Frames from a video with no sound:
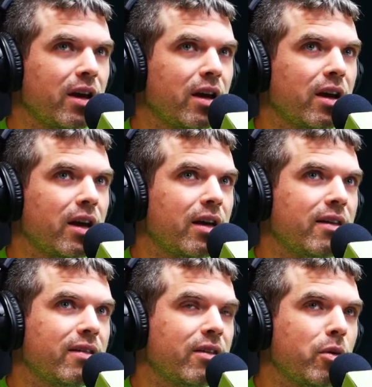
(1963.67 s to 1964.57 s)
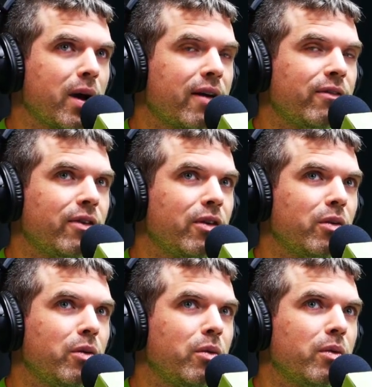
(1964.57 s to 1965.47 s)
is you have
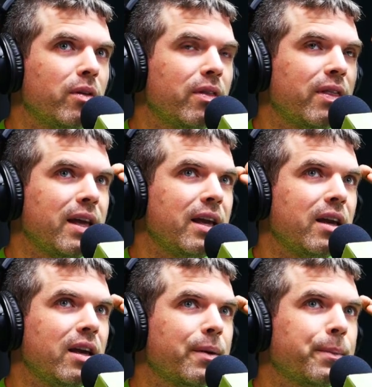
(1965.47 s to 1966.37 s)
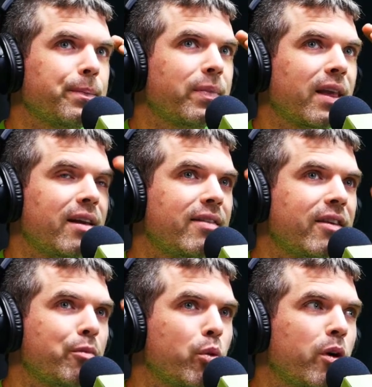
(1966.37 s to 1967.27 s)
to think, is this
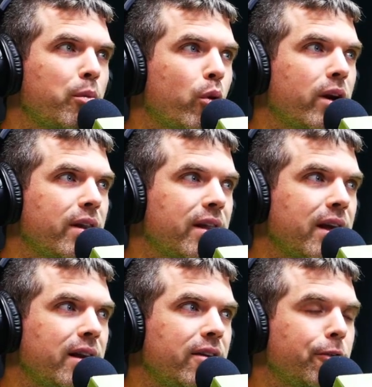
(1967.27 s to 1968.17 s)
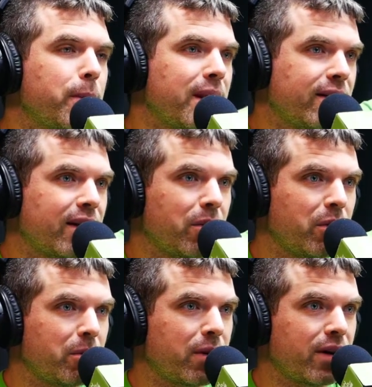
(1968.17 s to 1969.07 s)
more important than spending time with
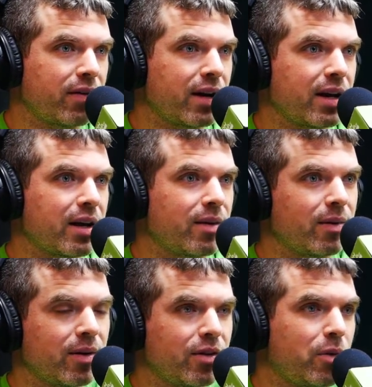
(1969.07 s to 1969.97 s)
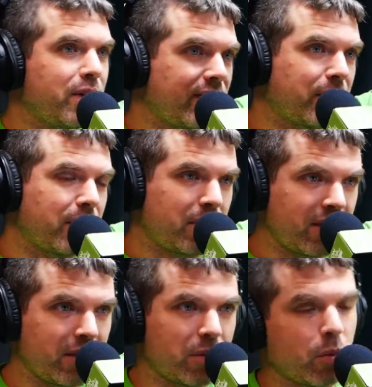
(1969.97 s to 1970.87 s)
Bernie right now or doing something with
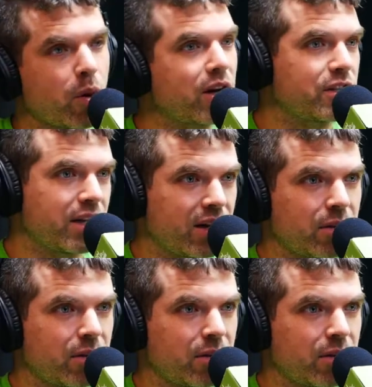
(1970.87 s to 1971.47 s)
him or watching him,